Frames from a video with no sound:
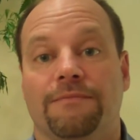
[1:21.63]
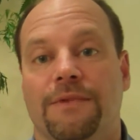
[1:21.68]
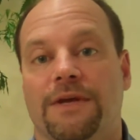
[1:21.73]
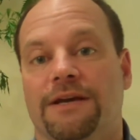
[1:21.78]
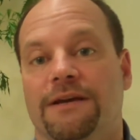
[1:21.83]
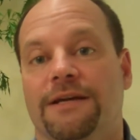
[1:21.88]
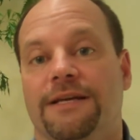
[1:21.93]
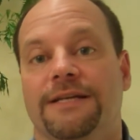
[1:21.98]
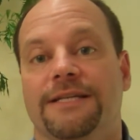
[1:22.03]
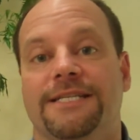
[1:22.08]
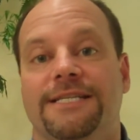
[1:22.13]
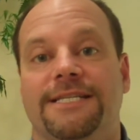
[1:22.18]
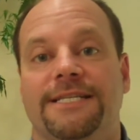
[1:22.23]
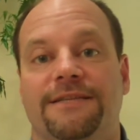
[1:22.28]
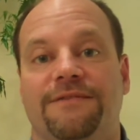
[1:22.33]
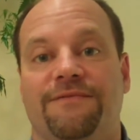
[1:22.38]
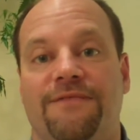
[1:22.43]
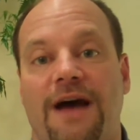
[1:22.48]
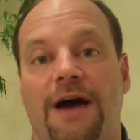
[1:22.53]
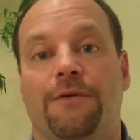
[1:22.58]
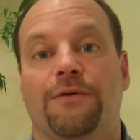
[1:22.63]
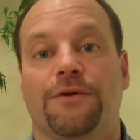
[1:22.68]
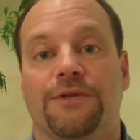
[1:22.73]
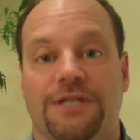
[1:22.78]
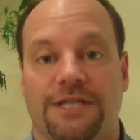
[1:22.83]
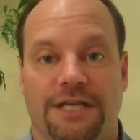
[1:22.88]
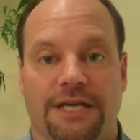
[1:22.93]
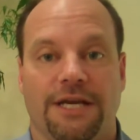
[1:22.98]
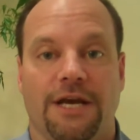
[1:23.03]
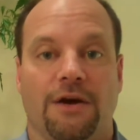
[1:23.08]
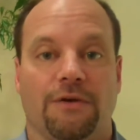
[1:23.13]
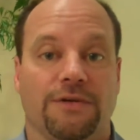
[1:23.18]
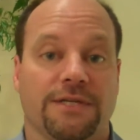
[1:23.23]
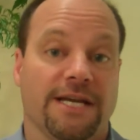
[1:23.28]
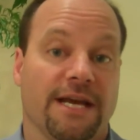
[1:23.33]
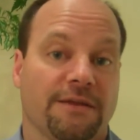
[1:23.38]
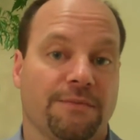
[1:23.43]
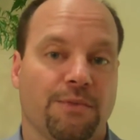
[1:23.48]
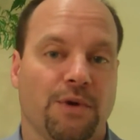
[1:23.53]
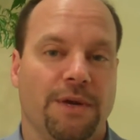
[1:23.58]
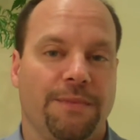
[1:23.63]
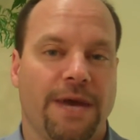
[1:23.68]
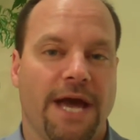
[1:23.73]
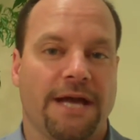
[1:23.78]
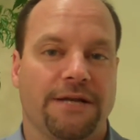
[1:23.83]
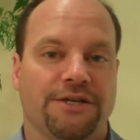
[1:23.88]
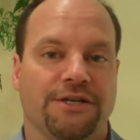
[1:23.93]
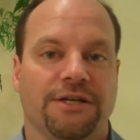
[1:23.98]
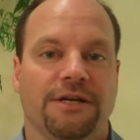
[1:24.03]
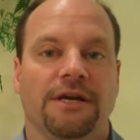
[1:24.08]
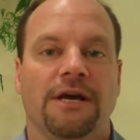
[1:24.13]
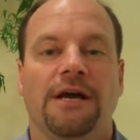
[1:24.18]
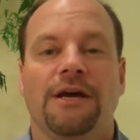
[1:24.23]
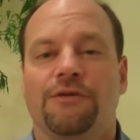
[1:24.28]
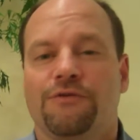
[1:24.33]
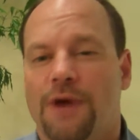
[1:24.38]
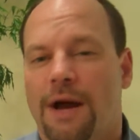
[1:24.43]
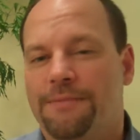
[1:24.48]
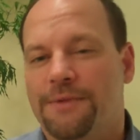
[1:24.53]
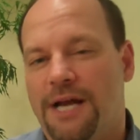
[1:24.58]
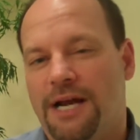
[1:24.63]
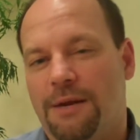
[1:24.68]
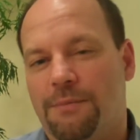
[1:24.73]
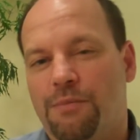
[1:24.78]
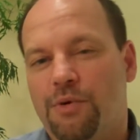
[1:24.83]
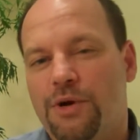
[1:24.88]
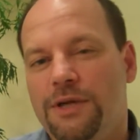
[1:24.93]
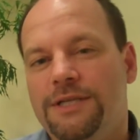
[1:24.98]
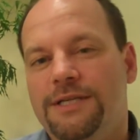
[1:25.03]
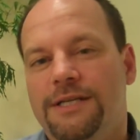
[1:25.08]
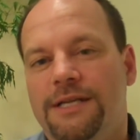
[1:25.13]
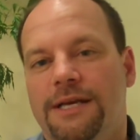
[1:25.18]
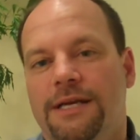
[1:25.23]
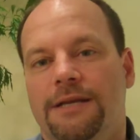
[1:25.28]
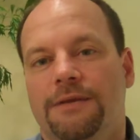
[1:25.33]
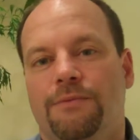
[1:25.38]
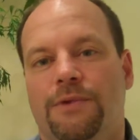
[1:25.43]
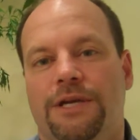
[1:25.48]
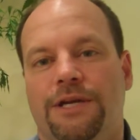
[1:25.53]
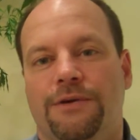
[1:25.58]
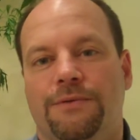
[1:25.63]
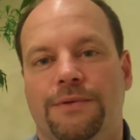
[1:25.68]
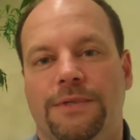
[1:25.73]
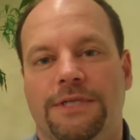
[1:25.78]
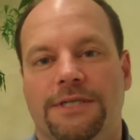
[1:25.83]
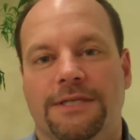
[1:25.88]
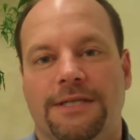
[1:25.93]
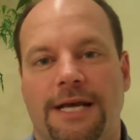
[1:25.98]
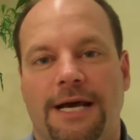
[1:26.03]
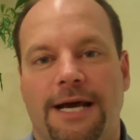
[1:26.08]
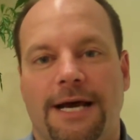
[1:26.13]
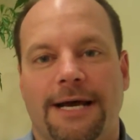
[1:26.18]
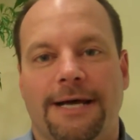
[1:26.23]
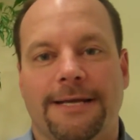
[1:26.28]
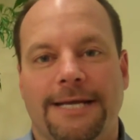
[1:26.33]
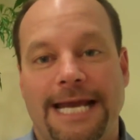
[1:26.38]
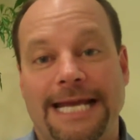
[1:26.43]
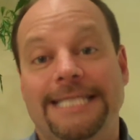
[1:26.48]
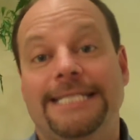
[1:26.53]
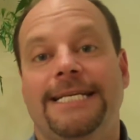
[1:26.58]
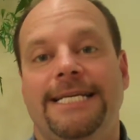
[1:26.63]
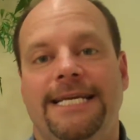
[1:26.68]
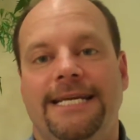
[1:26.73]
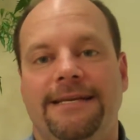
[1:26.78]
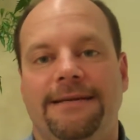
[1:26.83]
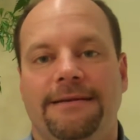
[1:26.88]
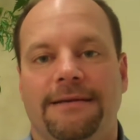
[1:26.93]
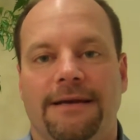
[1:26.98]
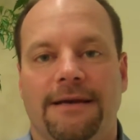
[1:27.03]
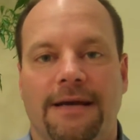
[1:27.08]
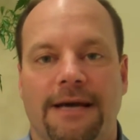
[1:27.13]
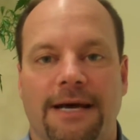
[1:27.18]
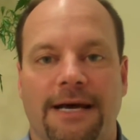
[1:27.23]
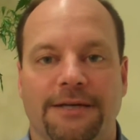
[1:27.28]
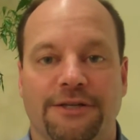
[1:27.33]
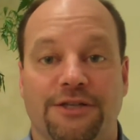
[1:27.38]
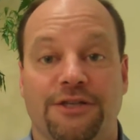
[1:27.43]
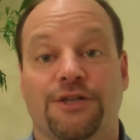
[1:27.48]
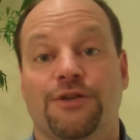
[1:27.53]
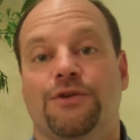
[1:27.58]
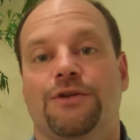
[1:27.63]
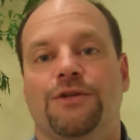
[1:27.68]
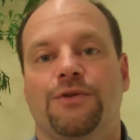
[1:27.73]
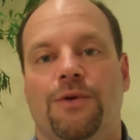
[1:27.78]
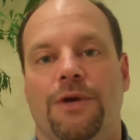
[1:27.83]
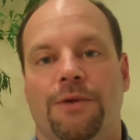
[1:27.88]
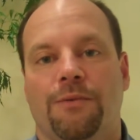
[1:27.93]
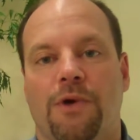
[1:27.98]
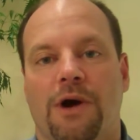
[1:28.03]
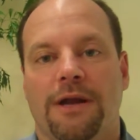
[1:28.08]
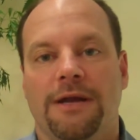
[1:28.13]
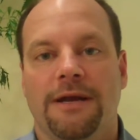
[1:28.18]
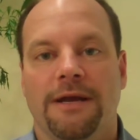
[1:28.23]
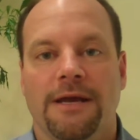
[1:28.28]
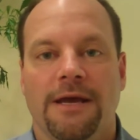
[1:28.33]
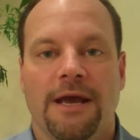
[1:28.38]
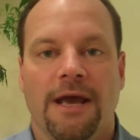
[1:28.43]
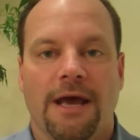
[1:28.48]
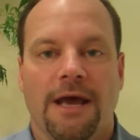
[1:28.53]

The founder, CEO, Seth Krivach, dropped out of Princeton when he was 19, just turned 21.